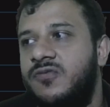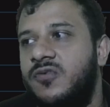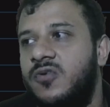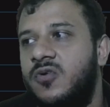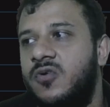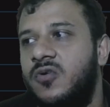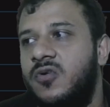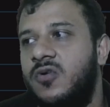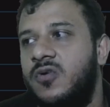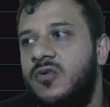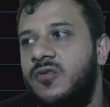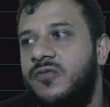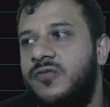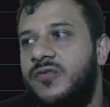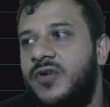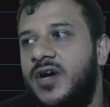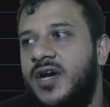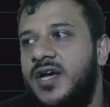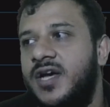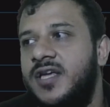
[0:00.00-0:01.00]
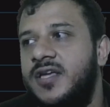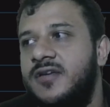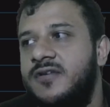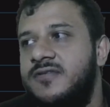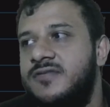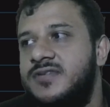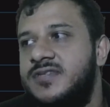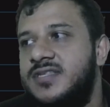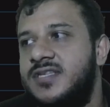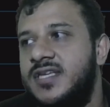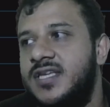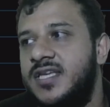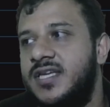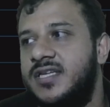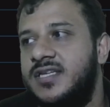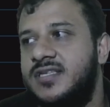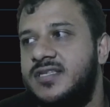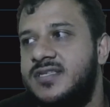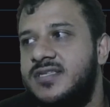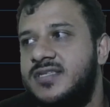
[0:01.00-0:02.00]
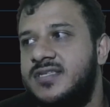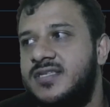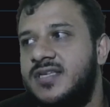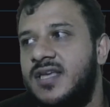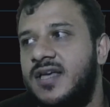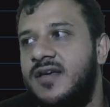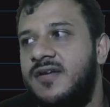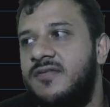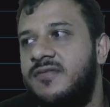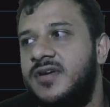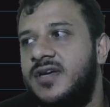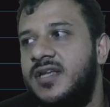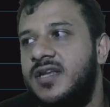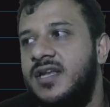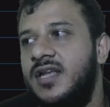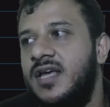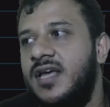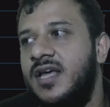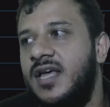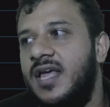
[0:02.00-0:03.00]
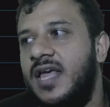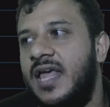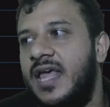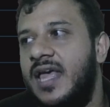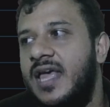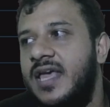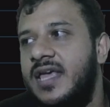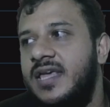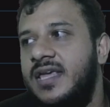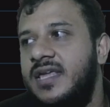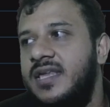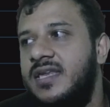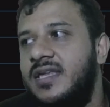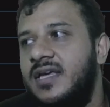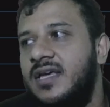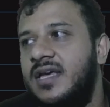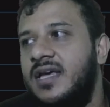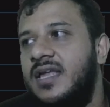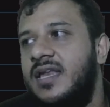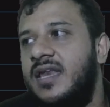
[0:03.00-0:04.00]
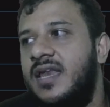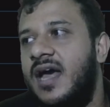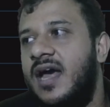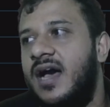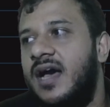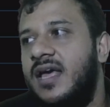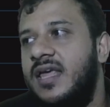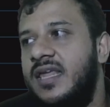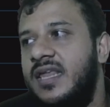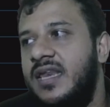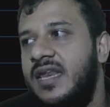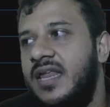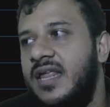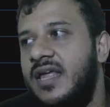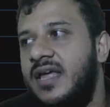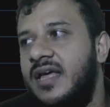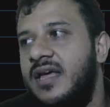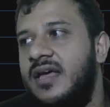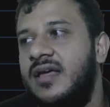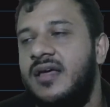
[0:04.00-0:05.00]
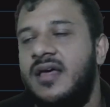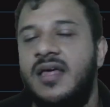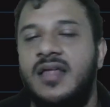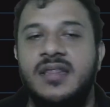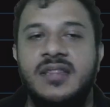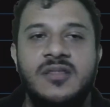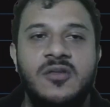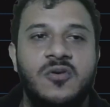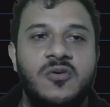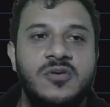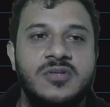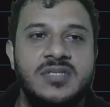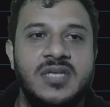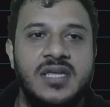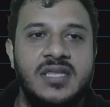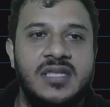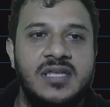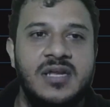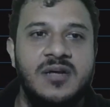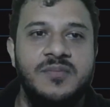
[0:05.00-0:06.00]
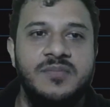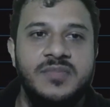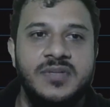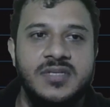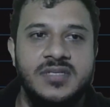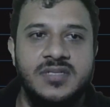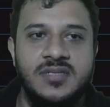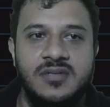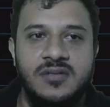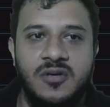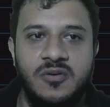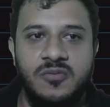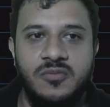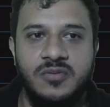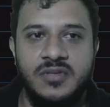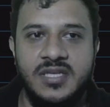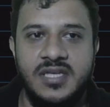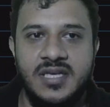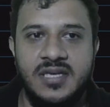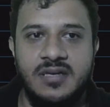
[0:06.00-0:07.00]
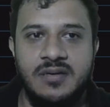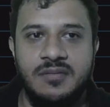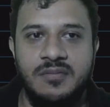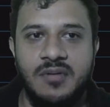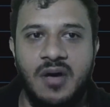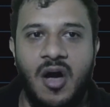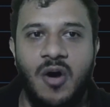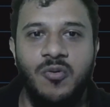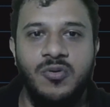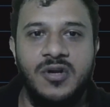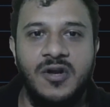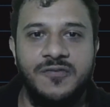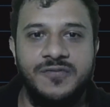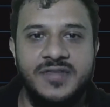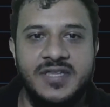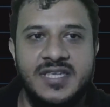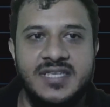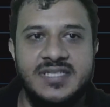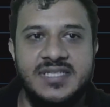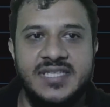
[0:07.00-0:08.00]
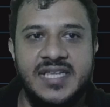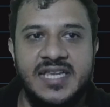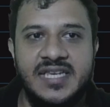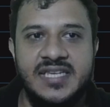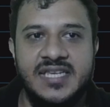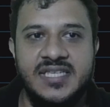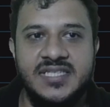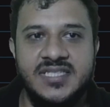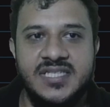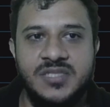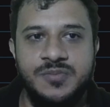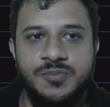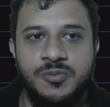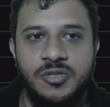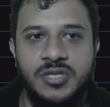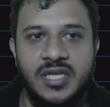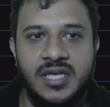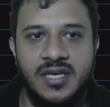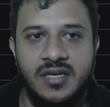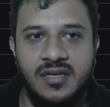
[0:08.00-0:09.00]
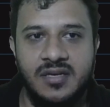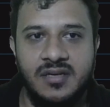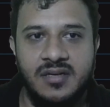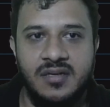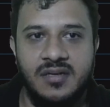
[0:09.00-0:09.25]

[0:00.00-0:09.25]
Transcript: 4, 5, 6, 7, 8, 9, and those are the numbers. Now, out of these 10 digits, Pute,